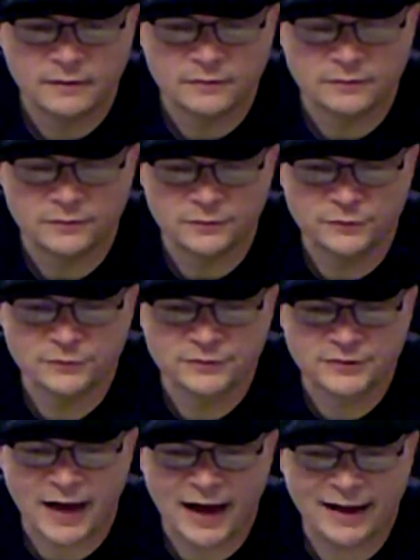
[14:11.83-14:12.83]
news.
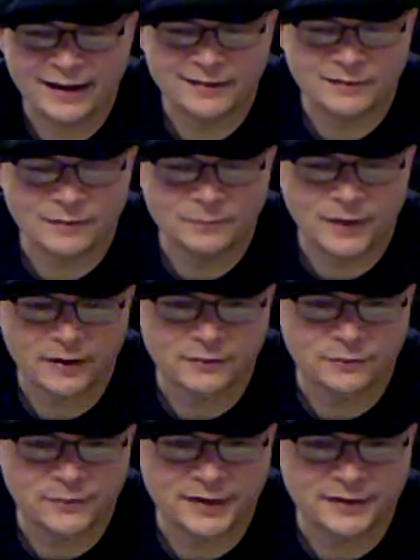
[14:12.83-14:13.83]
I'm not going
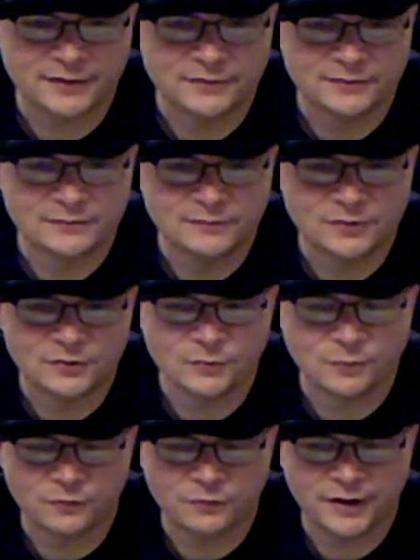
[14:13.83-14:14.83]
to make it to the
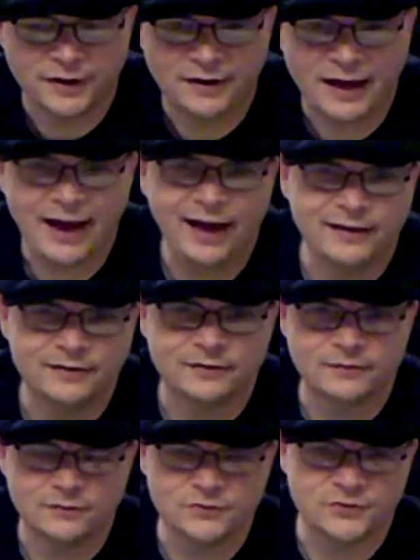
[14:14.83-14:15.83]
parade. I didn't
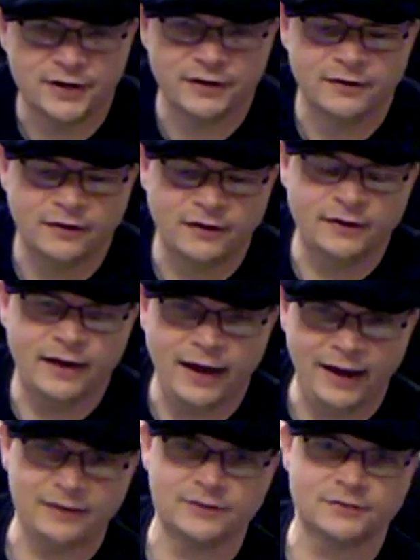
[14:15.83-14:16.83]
know DRAGONCON
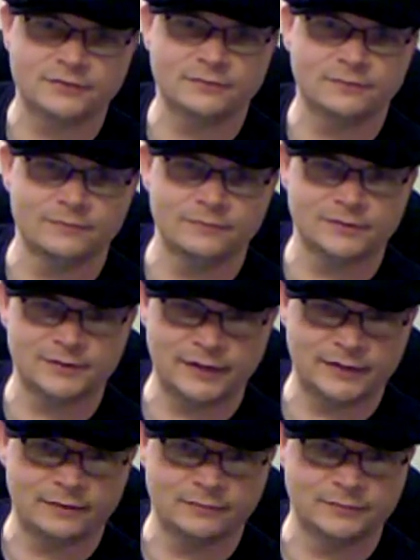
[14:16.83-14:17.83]
had a
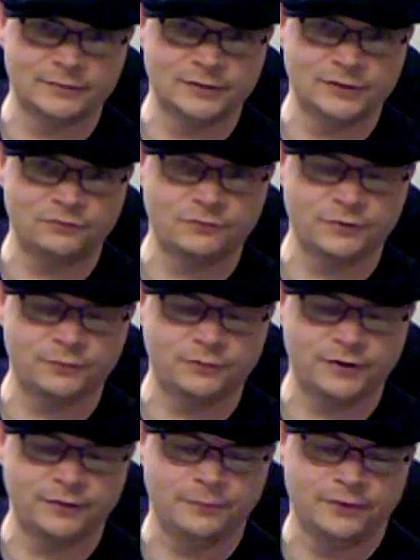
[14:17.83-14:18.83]
sign up list for the
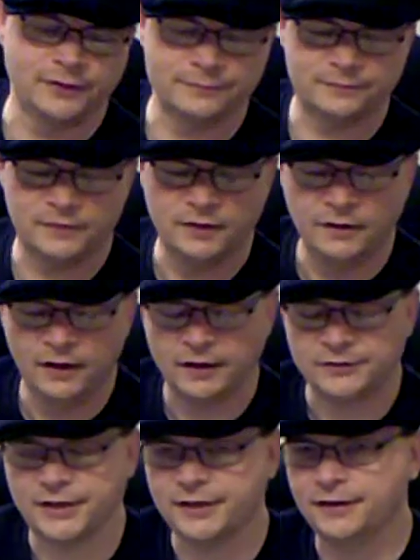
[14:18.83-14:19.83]
parade, but
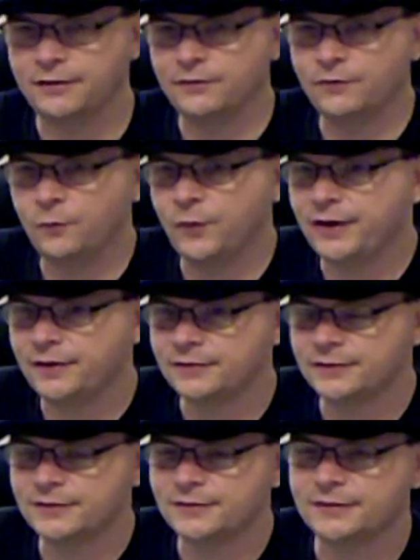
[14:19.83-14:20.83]
try to get on their waiting
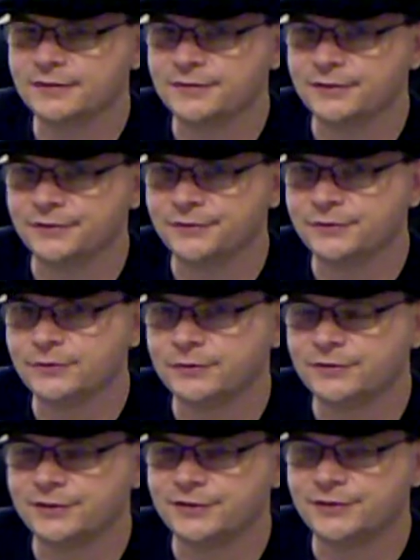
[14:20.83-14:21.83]
list. They said there is no
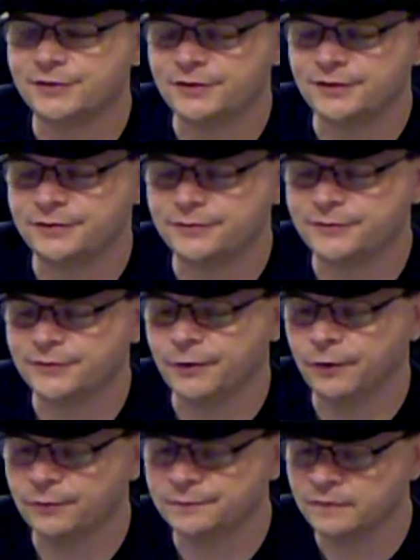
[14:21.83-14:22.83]
such thing,
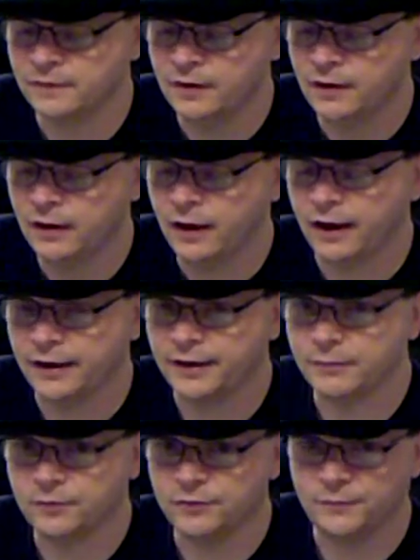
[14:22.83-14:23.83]
so I am
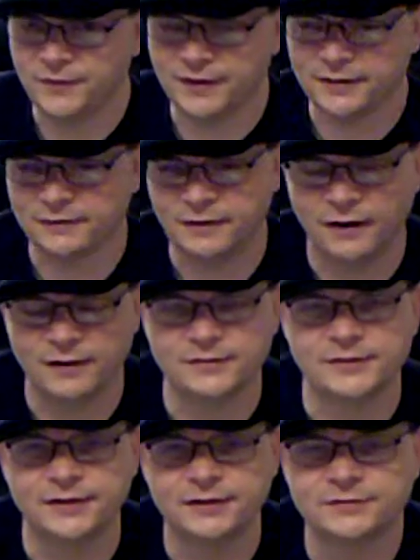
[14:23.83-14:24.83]
going to be at the
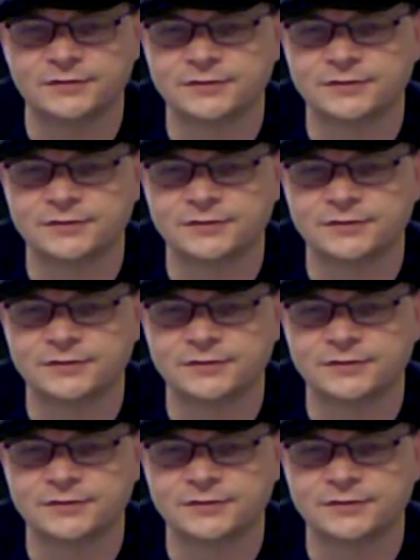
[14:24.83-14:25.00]
contest